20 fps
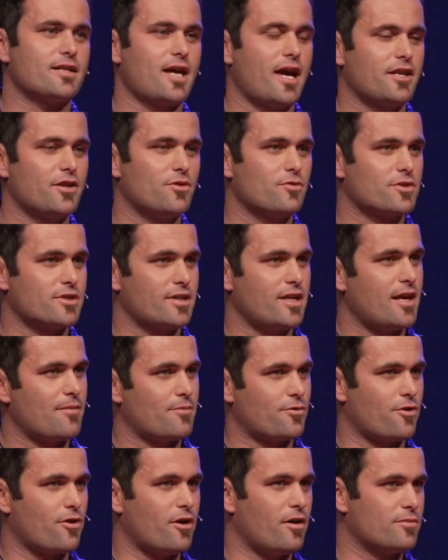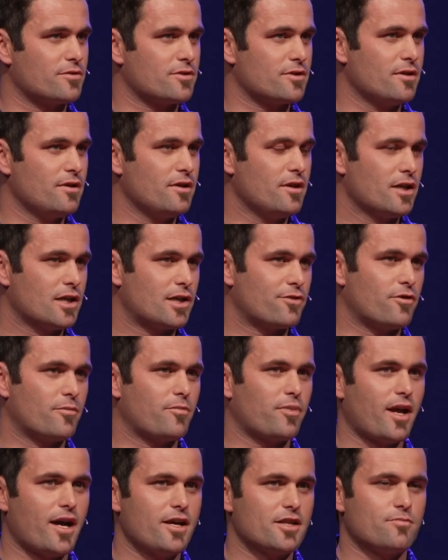annual setup crops to
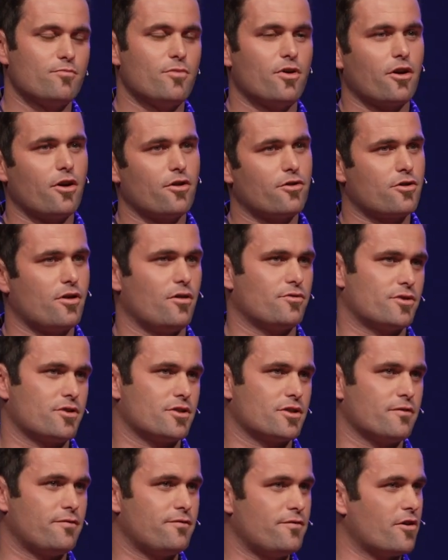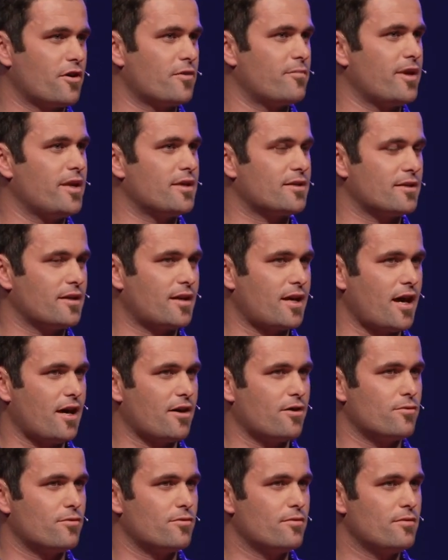replace monocultures of fodder beet and
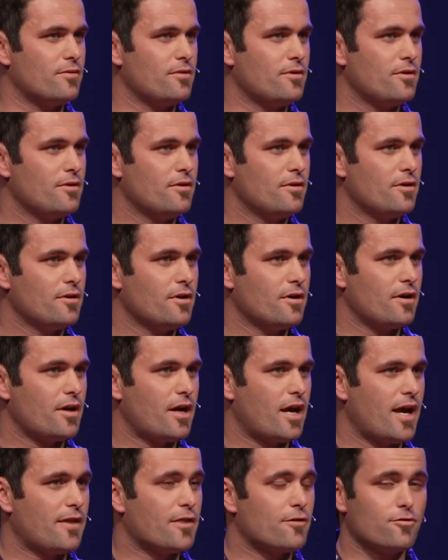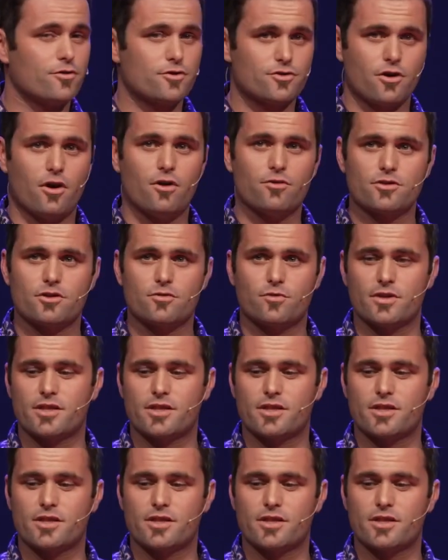kale. And the results were